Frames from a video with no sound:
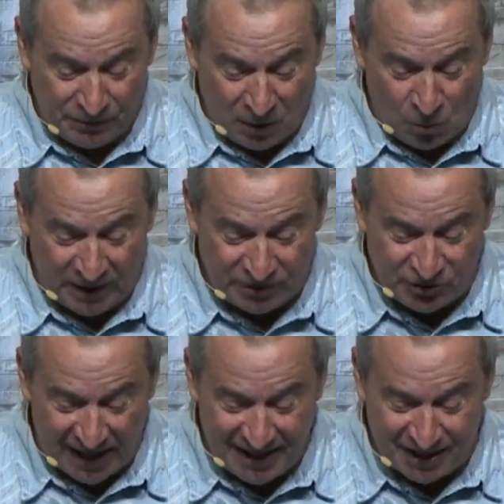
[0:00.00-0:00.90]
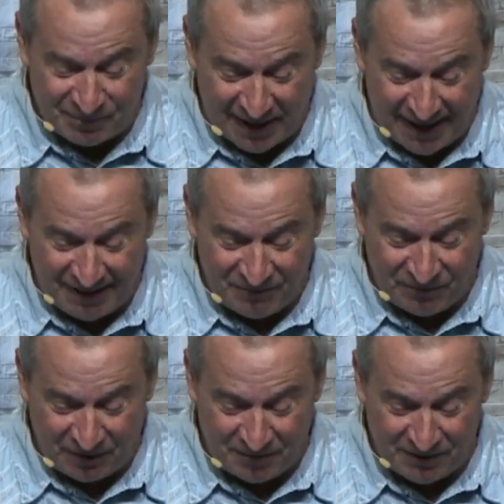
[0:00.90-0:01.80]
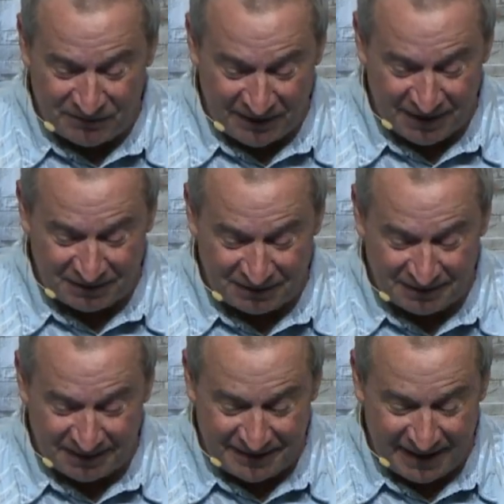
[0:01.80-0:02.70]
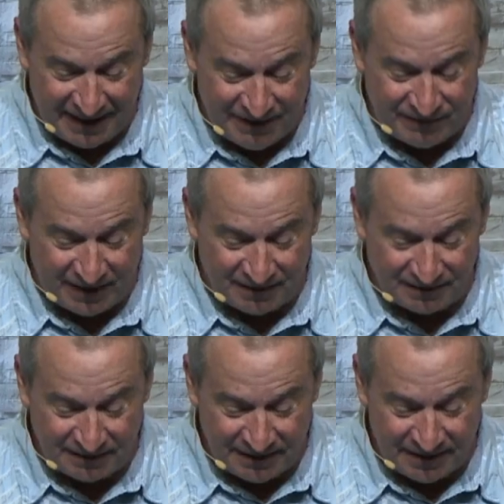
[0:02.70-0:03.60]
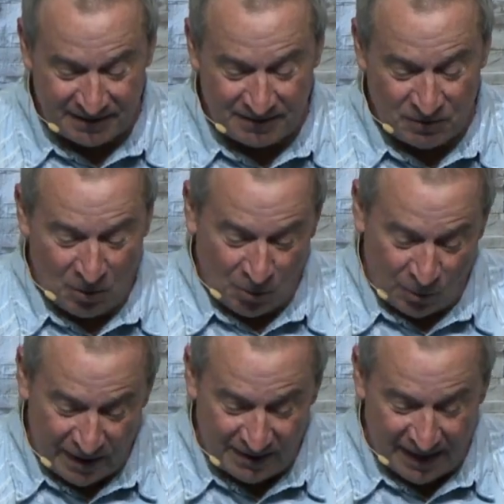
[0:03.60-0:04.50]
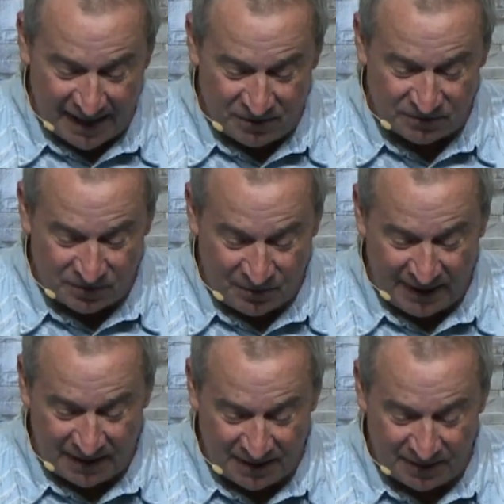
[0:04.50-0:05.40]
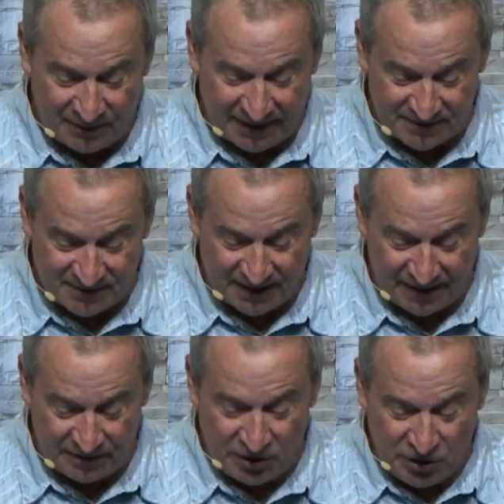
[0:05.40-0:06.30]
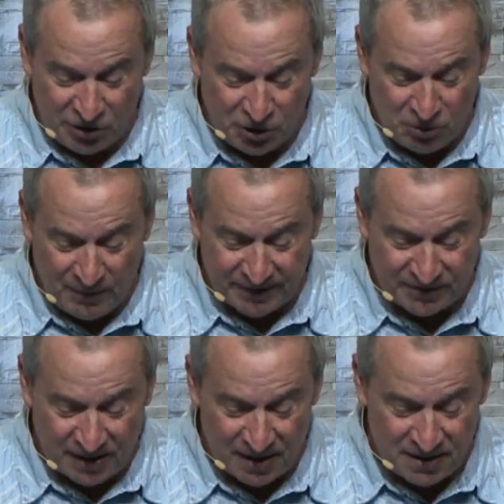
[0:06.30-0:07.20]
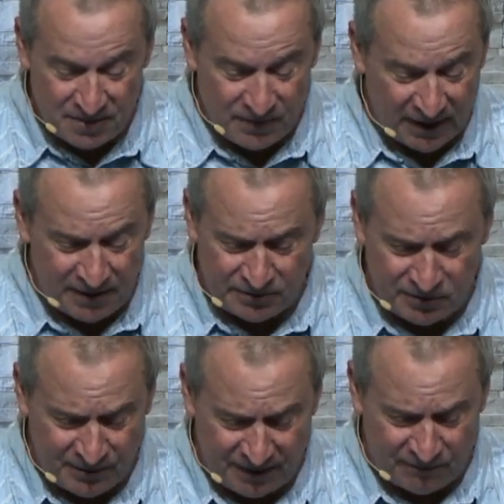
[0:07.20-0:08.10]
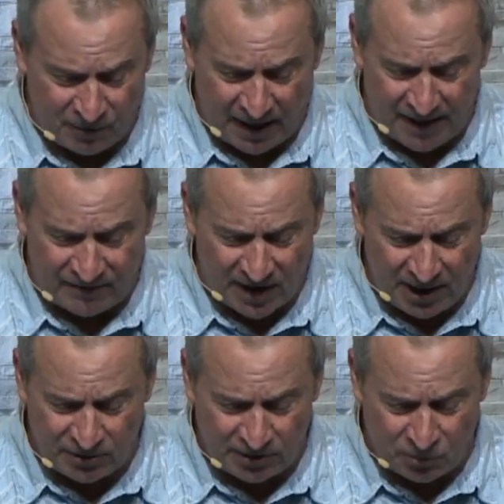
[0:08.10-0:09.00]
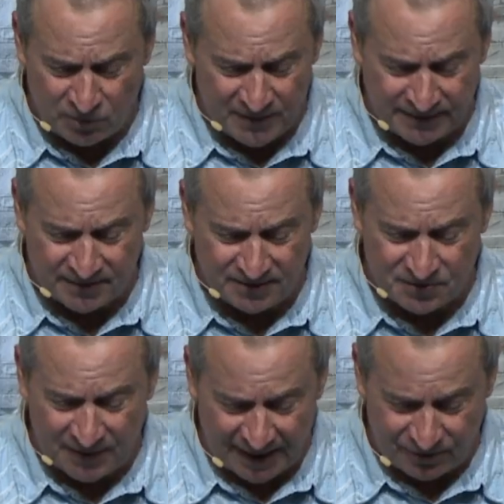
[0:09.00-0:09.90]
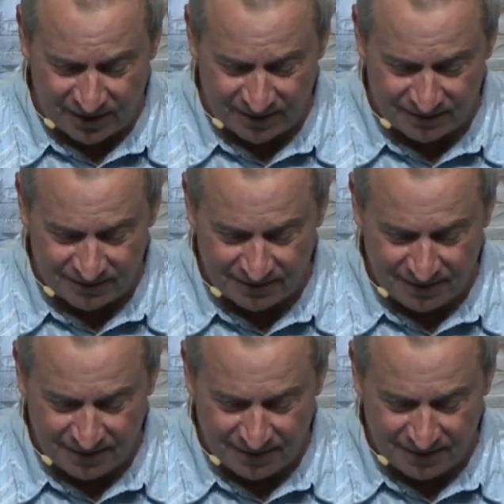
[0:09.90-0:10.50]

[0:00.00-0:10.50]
When Jacob came from the field in the evening, Leah went out to meet him and said, You must come in to me, for I have hired you with my son's mandrakes.